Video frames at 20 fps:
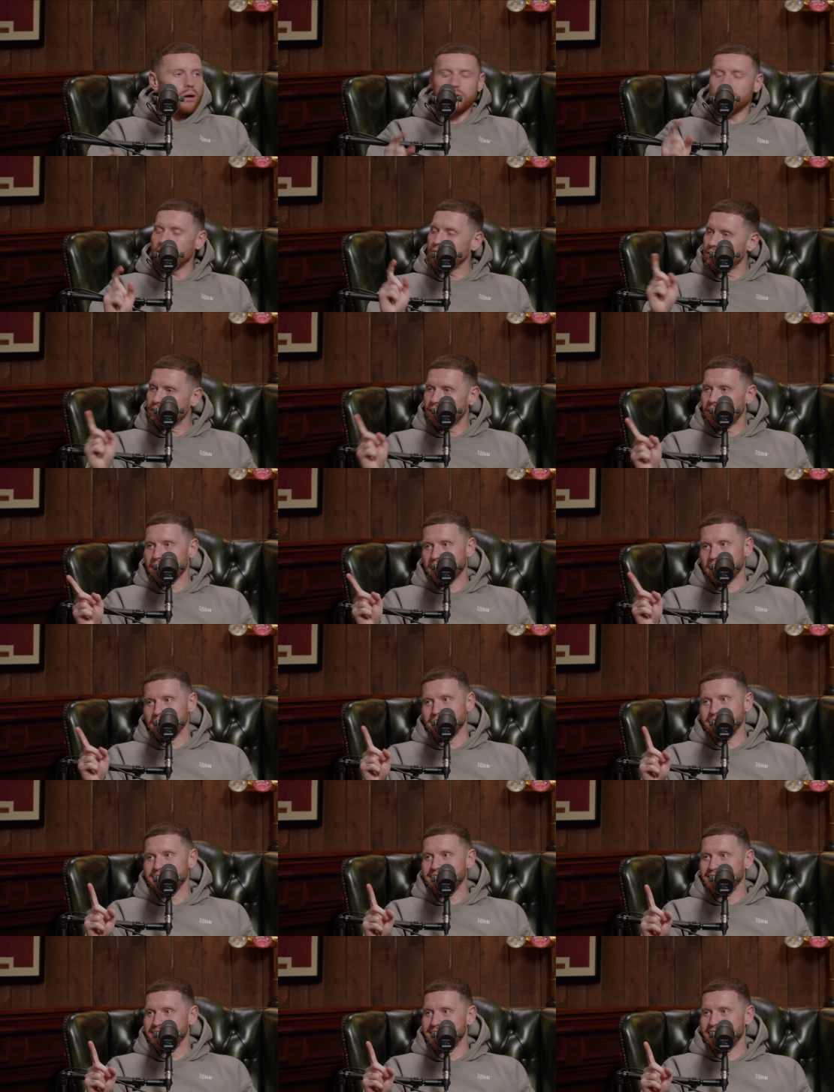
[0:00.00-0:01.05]
That's okay.
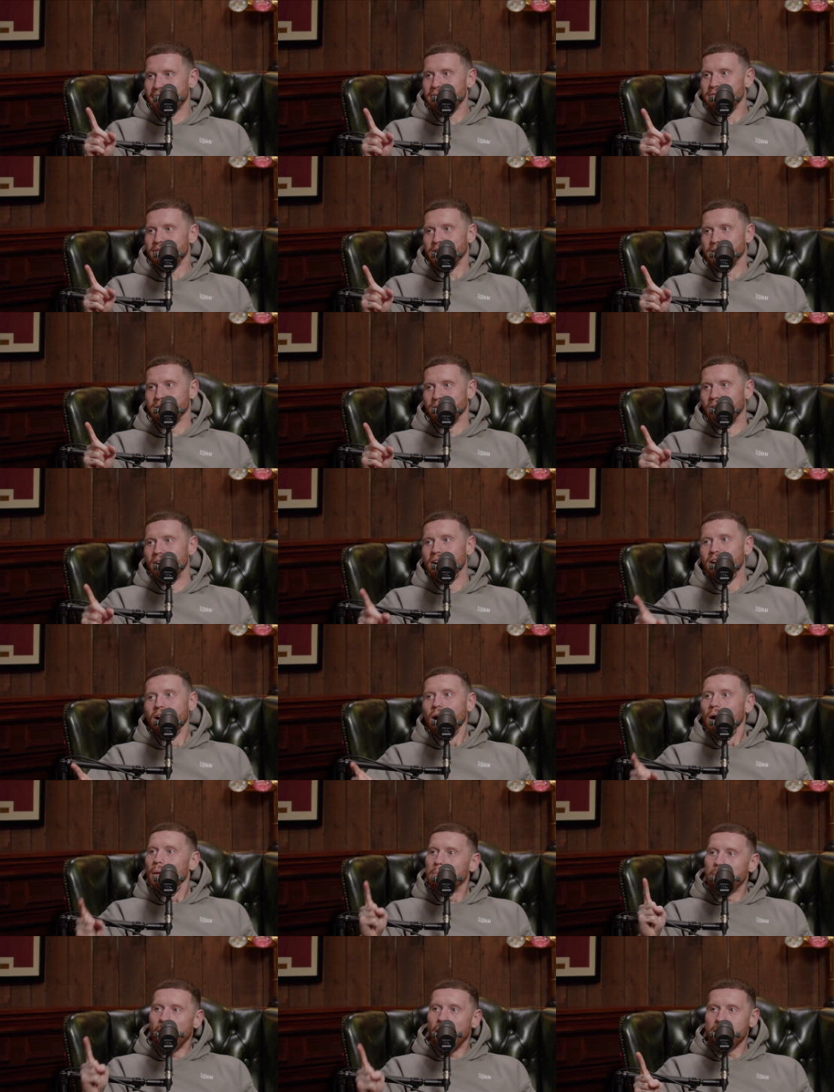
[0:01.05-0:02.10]
This is gonna sound funny, right?
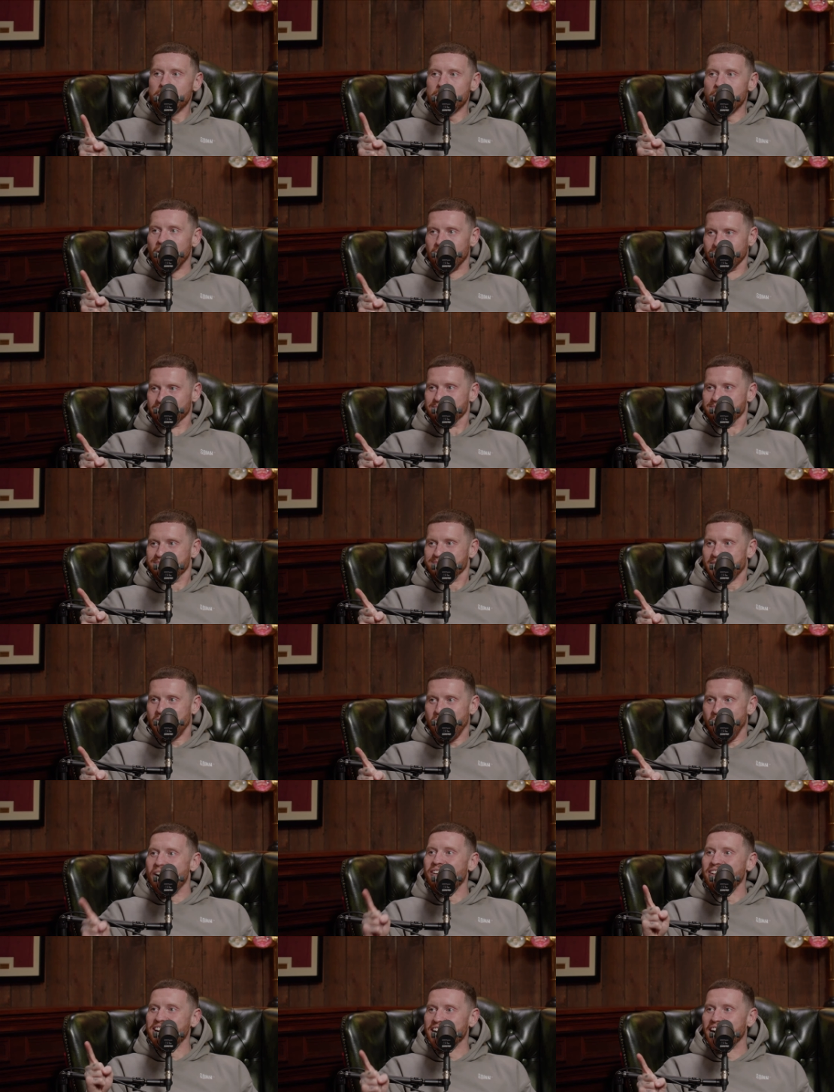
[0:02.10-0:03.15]
My mum,
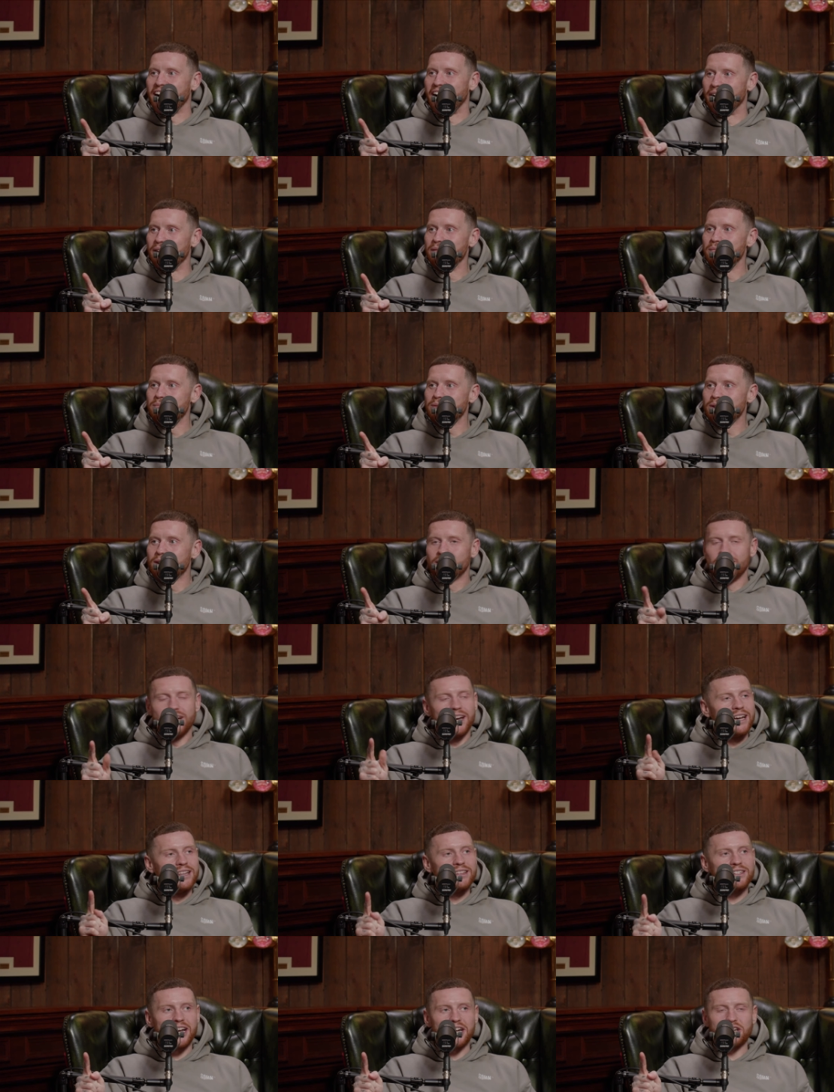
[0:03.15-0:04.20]
growing up
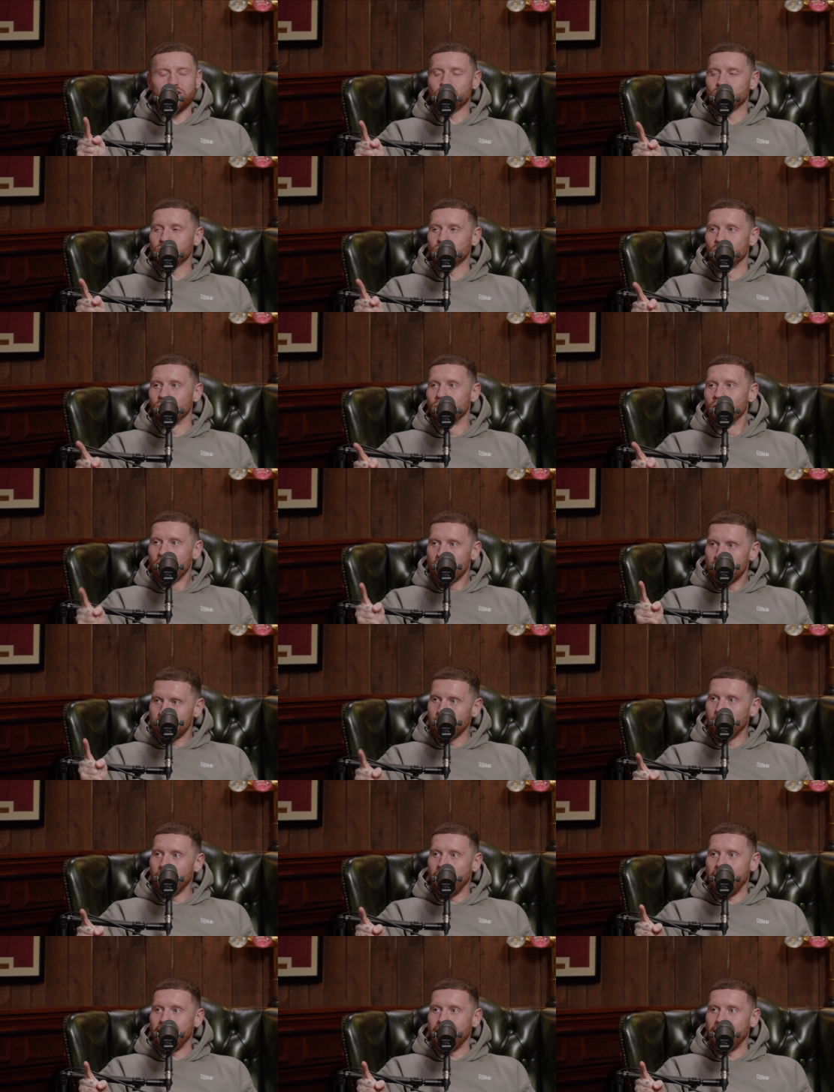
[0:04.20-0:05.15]
in secondary school, thought I